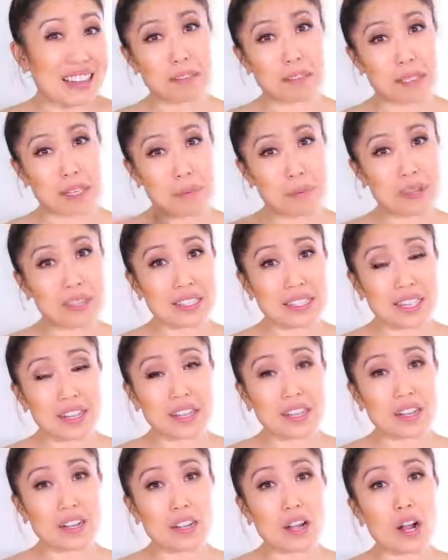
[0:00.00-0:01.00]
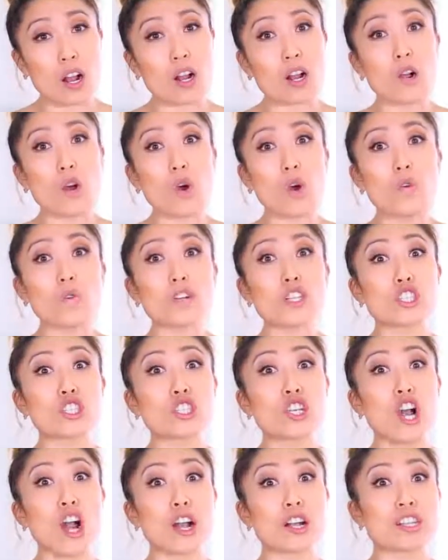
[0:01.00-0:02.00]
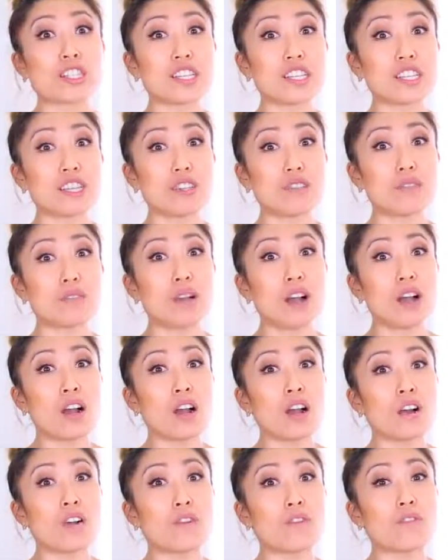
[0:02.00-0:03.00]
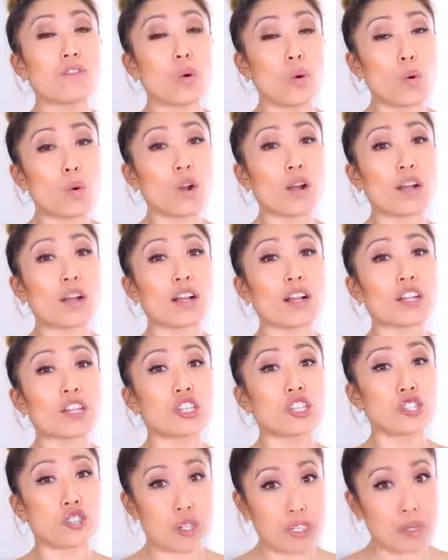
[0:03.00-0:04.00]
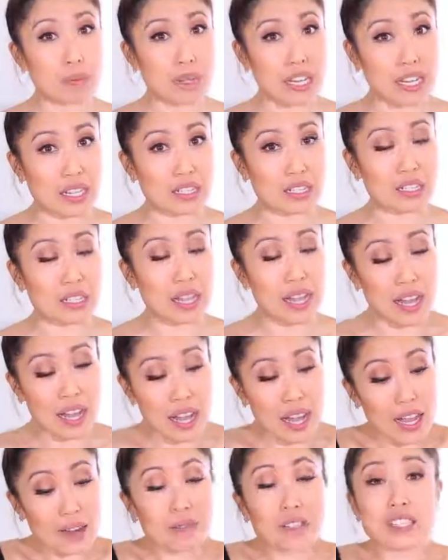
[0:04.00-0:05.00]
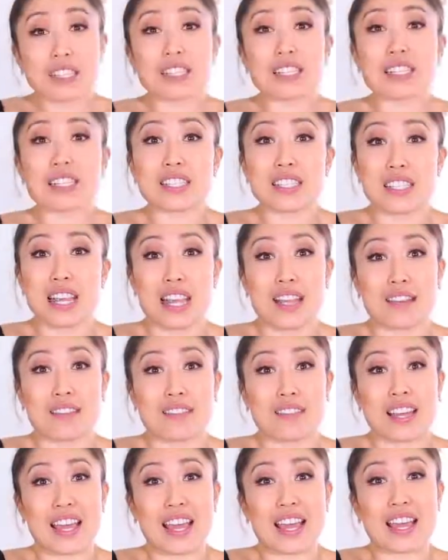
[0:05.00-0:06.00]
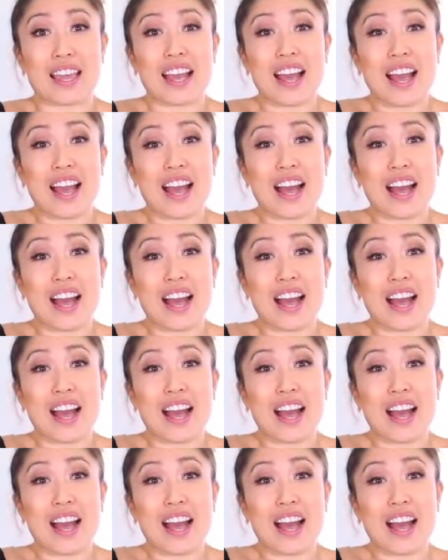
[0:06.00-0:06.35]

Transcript: Those companies out there are overcharging you for stretchy pants. I'm just gonna say it, okay?